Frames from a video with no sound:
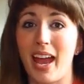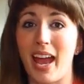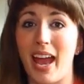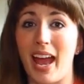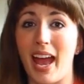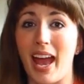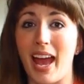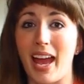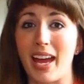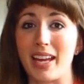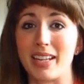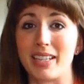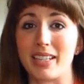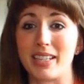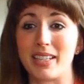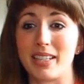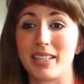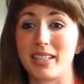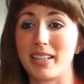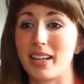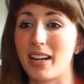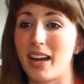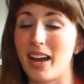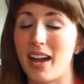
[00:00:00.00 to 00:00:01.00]
And
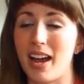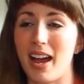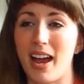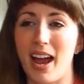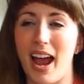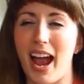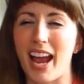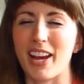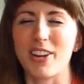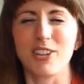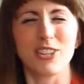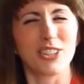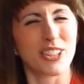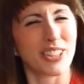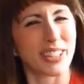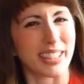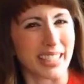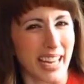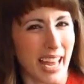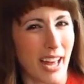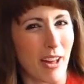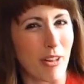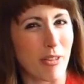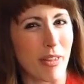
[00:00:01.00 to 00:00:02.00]
I could just
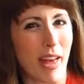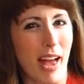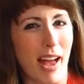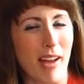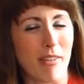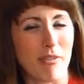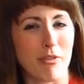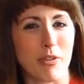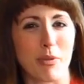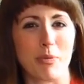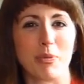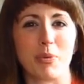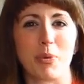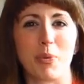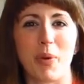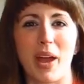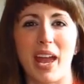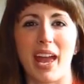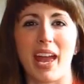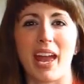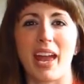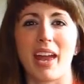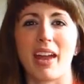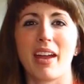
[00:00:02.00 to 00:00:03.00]
tell that from the
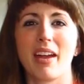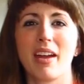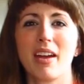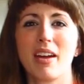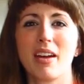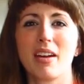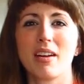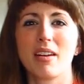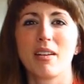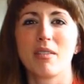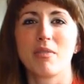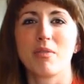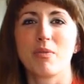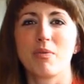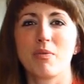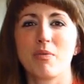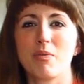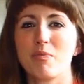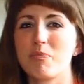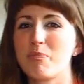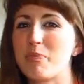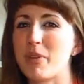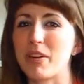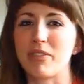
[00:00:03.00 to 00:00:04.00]
way
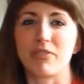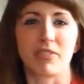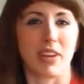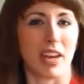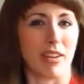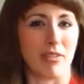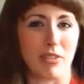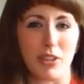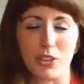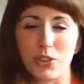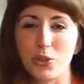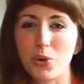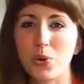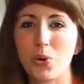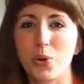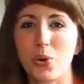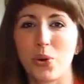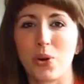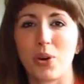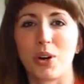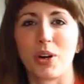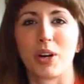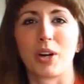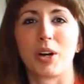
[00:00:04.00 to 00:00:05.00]
Biff gave the
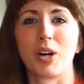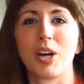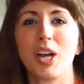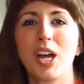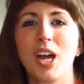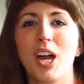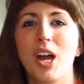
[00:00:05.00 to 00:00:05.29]
tour,